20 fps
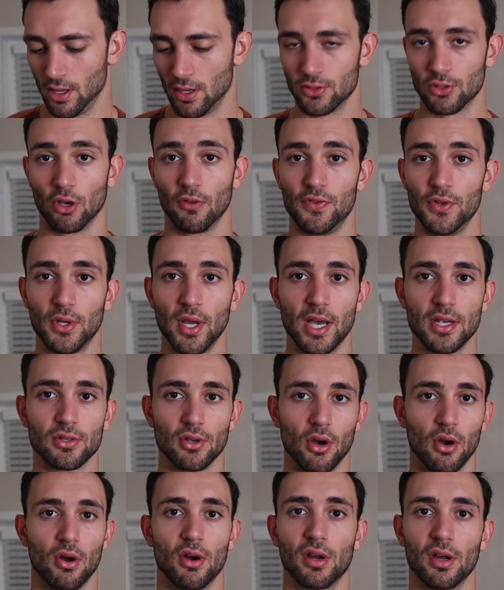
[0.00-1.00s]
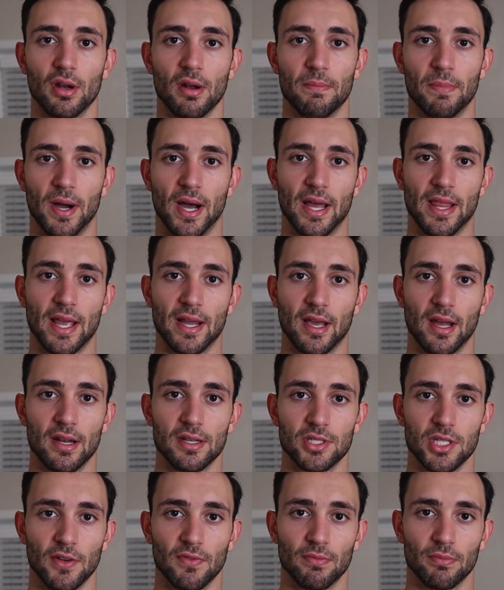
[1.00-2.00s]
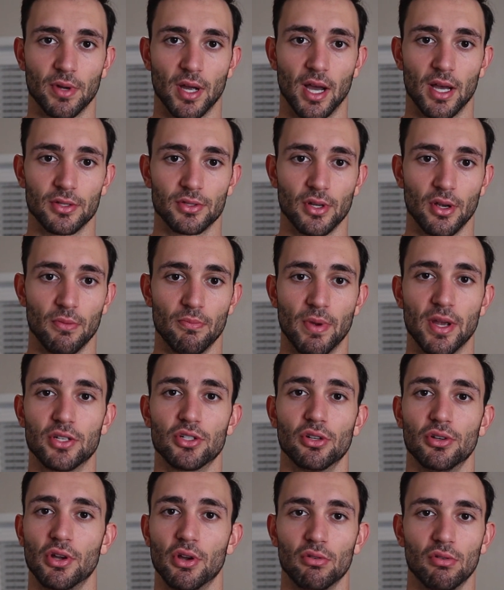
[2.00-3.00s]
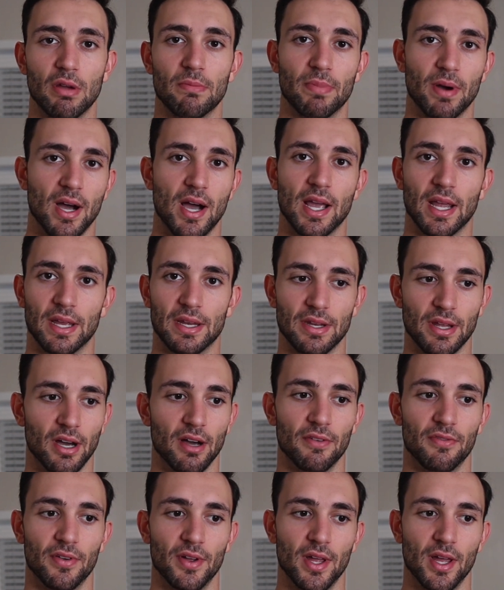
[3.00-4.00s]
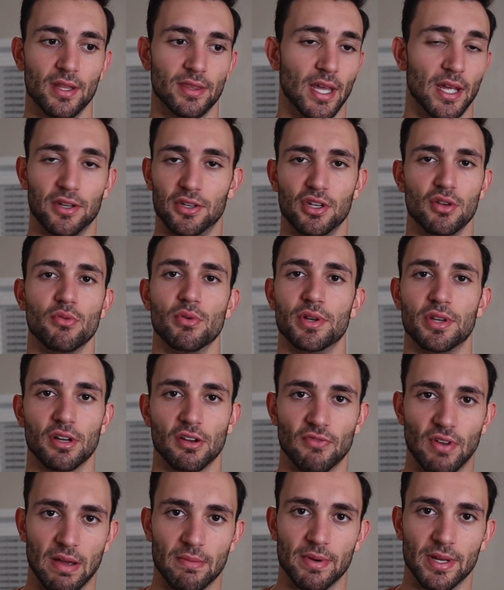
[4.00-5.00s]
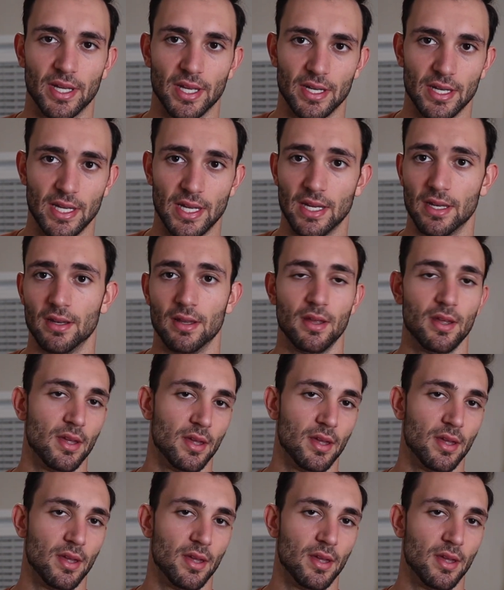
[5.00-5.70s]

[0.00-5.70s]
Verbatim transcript: So if you guys are gonna buy that kind of stuff from Costco, make sure you're only buying enough that you and your family can eat